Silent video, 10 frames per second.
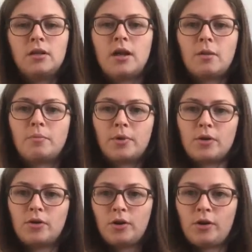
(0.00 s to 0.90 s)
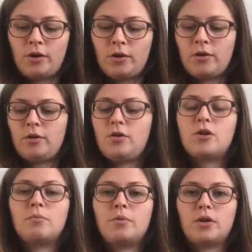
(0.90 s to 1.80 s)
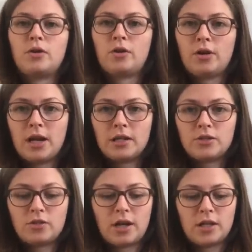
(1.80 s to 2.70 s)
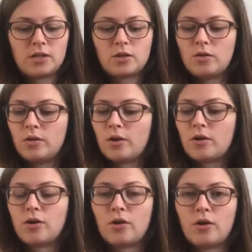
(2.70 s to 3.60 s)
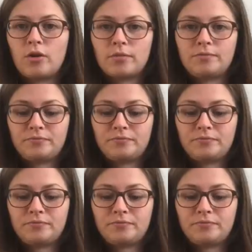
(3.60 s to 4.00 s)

and put your, you can put your extract or your